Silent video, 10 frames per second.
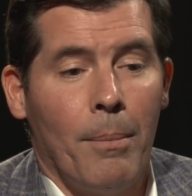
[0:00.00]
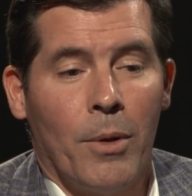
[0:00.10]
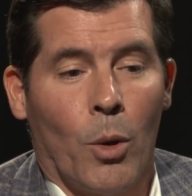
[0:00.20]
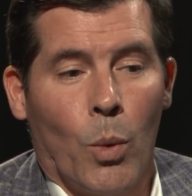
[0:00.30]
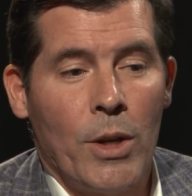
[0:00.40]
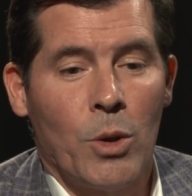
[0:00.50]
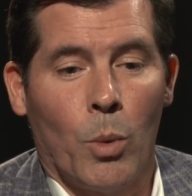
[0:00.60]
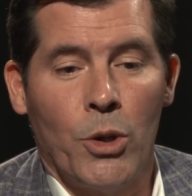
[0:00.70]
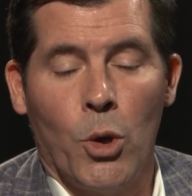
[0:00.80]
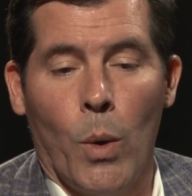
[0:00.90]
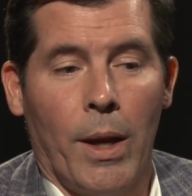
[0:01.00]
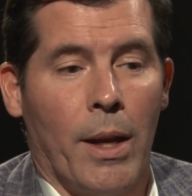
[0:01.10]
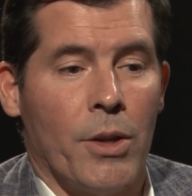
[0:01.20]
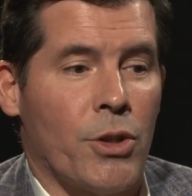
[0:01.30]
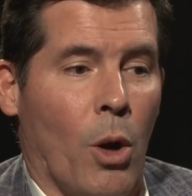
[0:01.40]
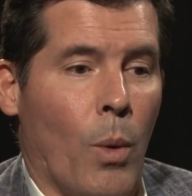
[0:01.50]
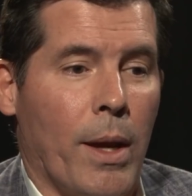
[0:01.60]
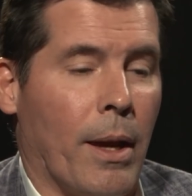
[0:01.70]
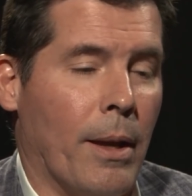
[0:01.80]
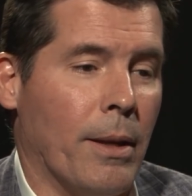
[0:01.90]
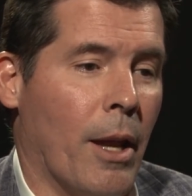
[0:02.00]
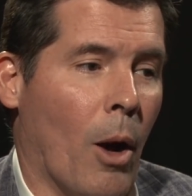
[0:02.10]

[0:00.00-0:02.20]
The reason we're doing it is so we can,